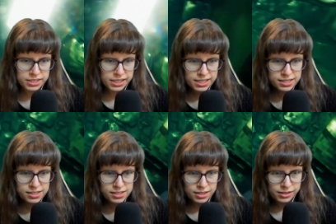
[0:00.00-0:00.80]

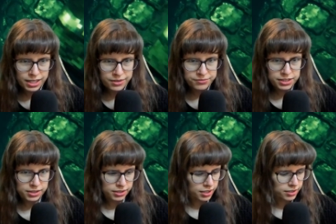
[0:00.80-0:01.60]
less left to
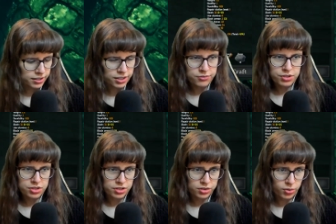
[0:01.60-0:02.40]
clear than I
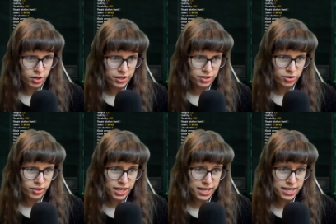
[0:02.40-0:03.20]
originally thought. I only
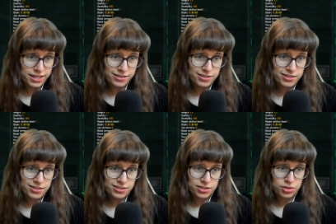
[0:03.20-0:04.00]
got
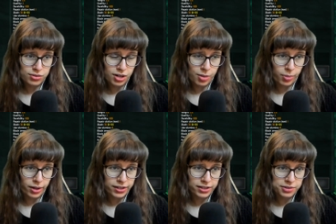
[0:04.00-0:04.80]
eight scrap
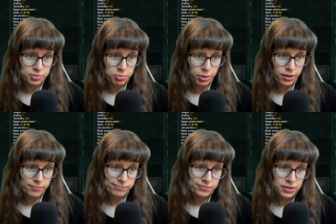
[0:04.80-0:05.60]
iron,
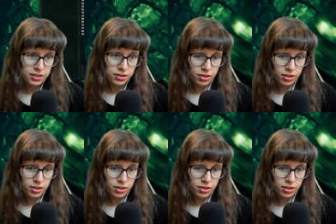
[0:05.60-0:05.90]
but, you